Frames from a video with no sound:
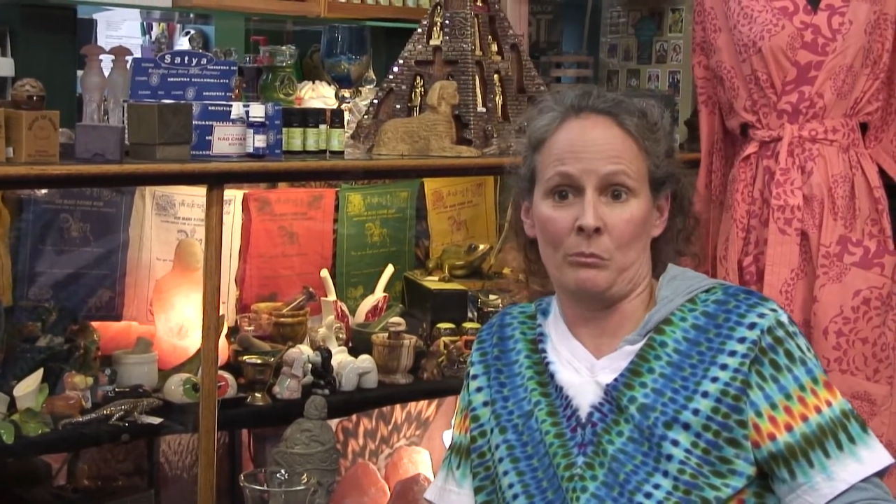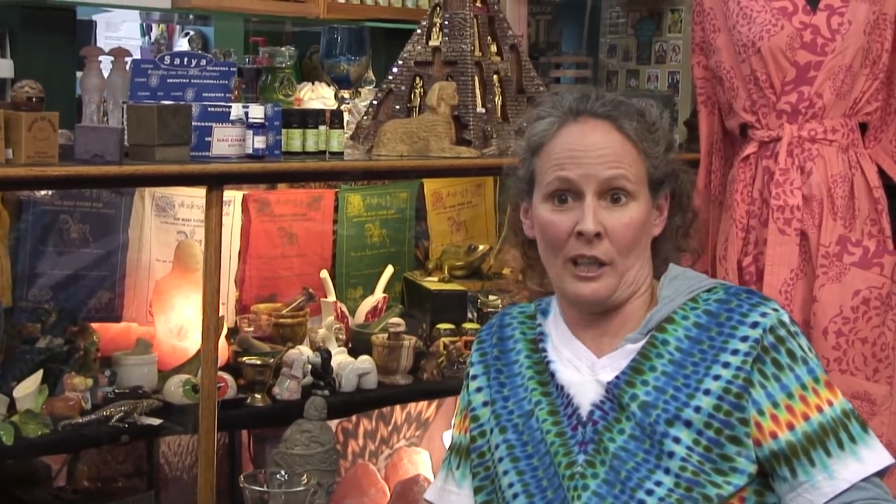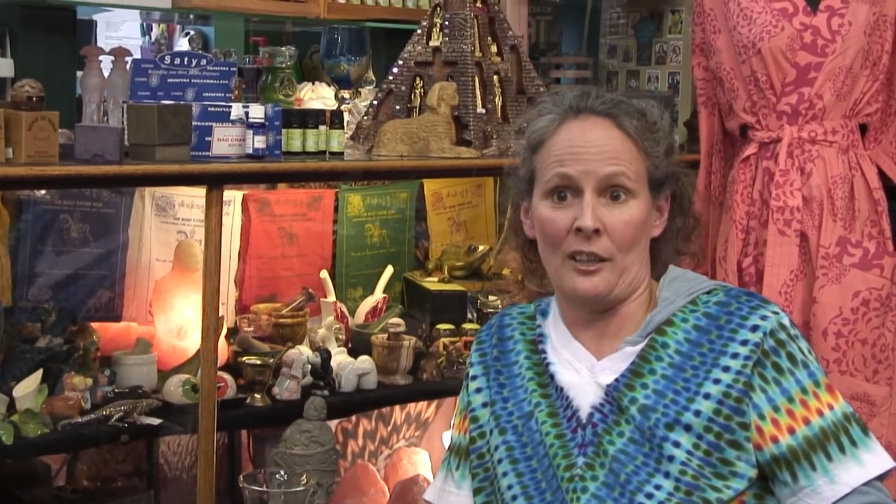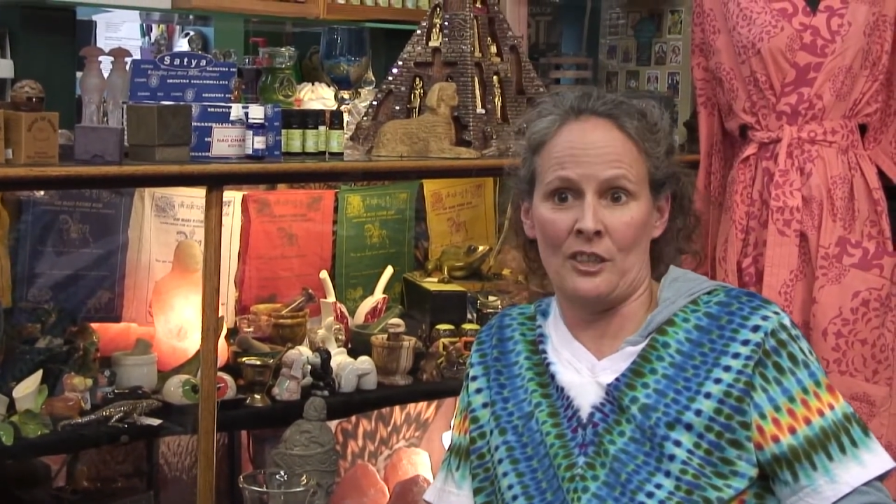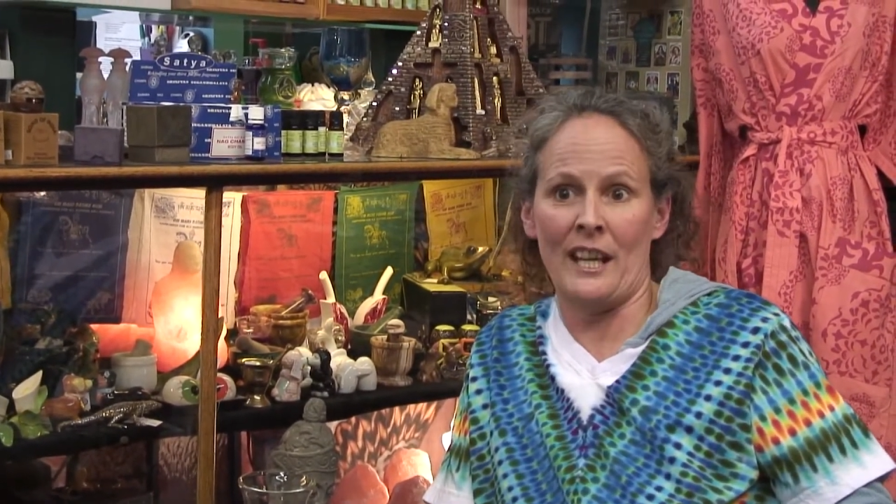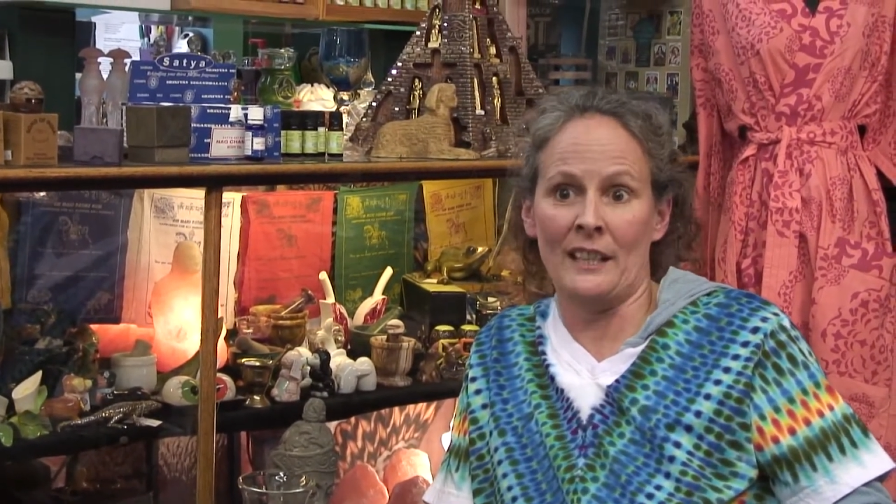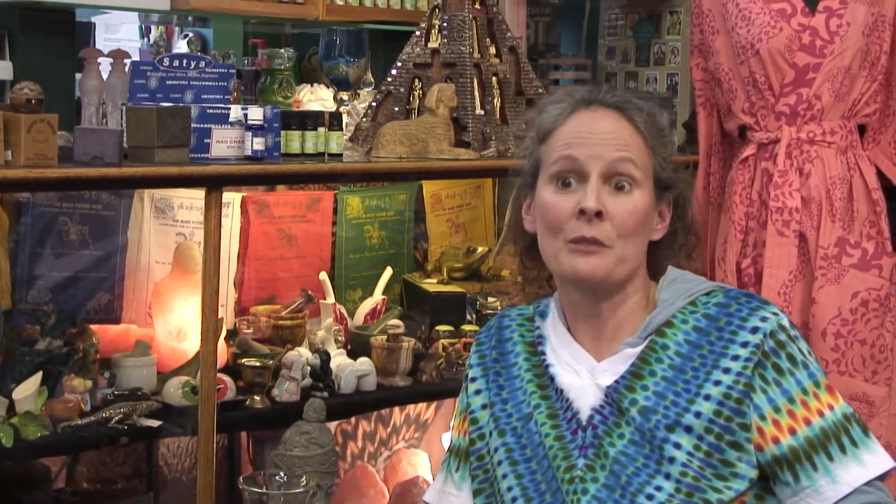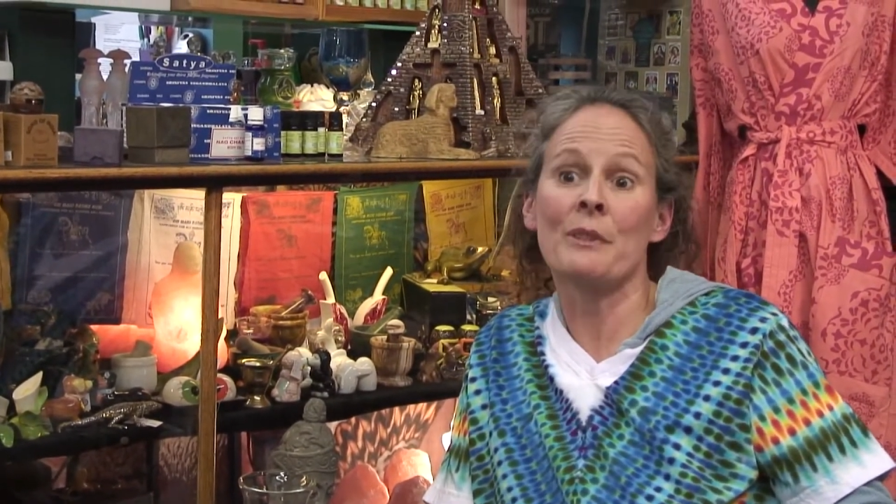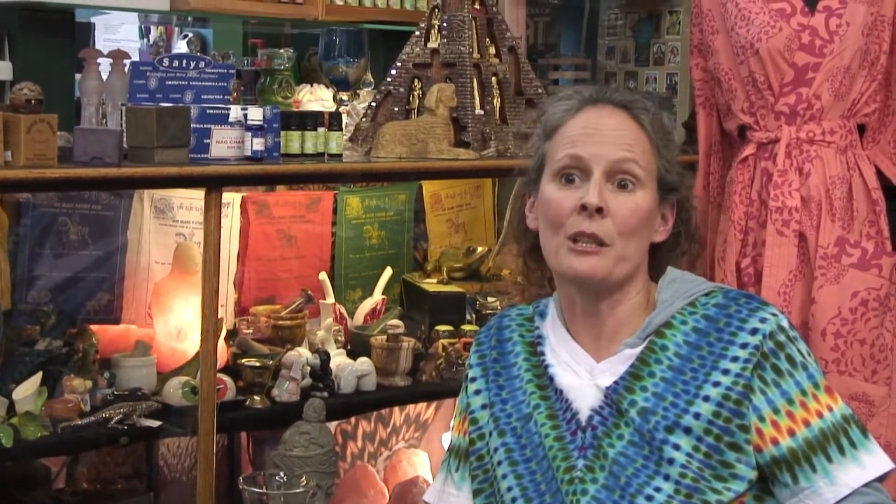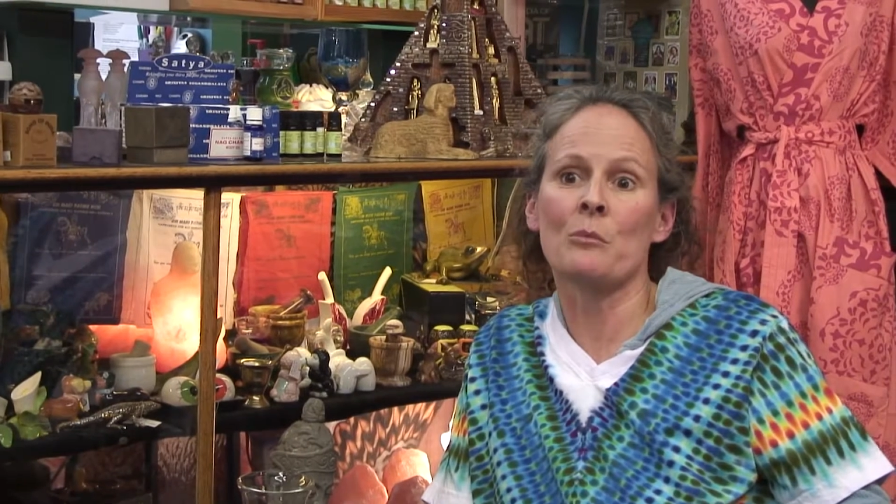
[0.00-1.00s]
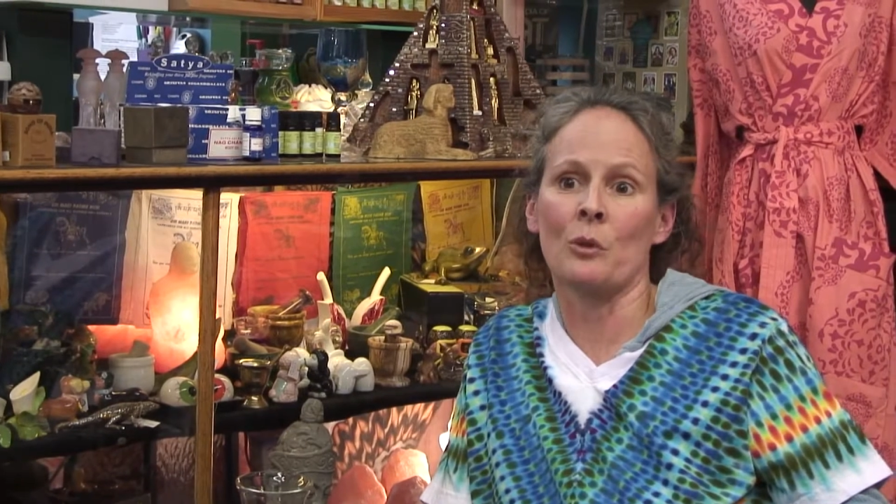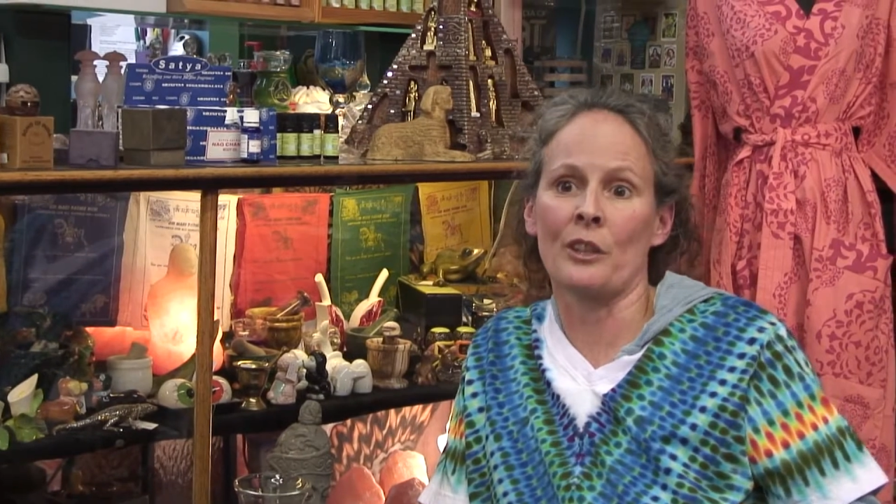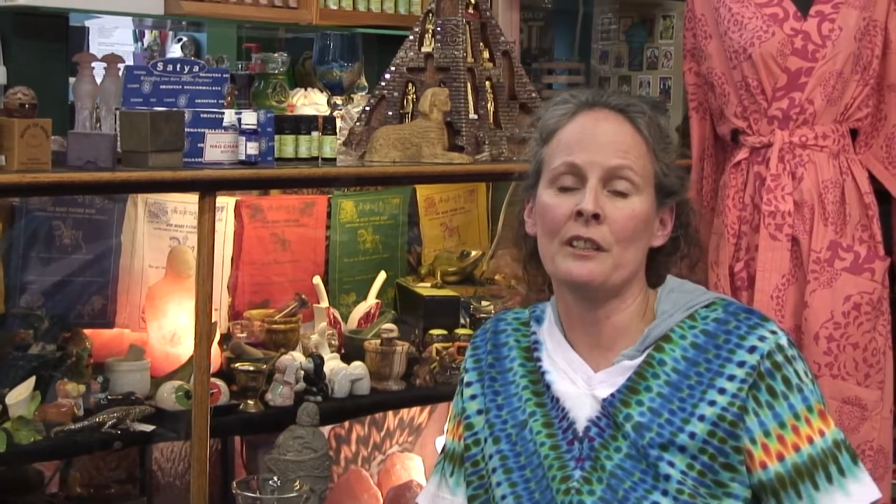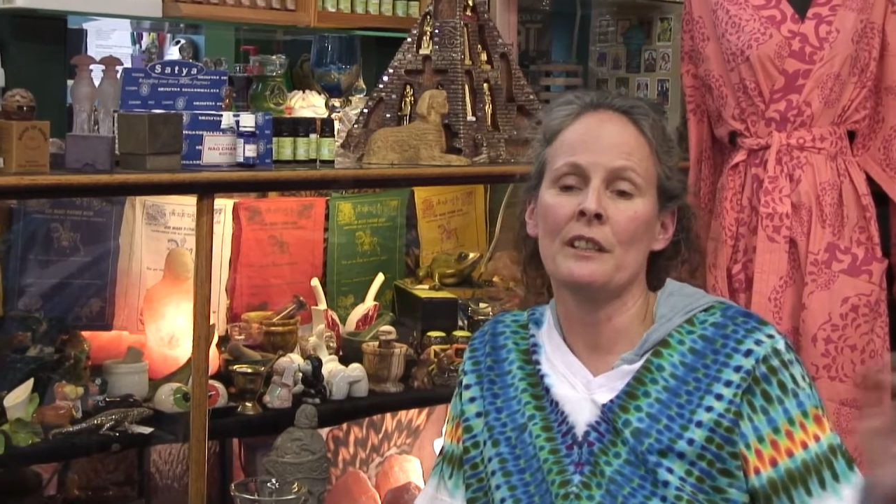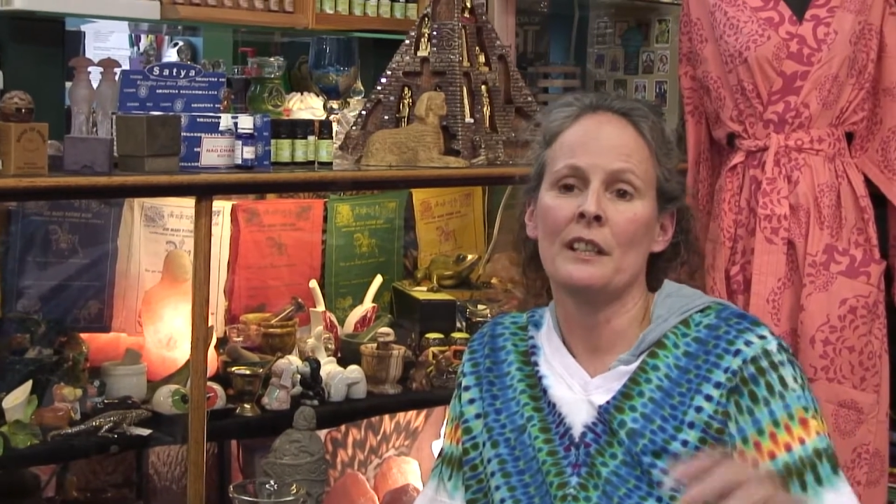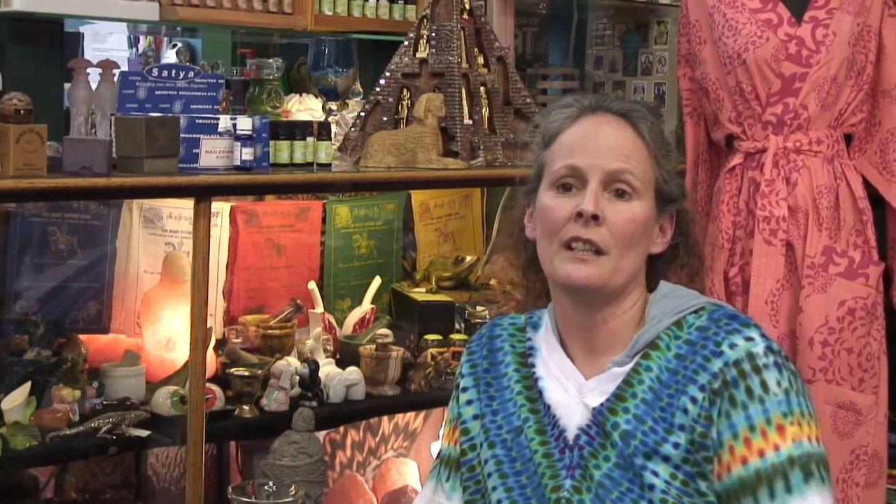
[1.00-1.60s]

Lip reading: Ayla being born,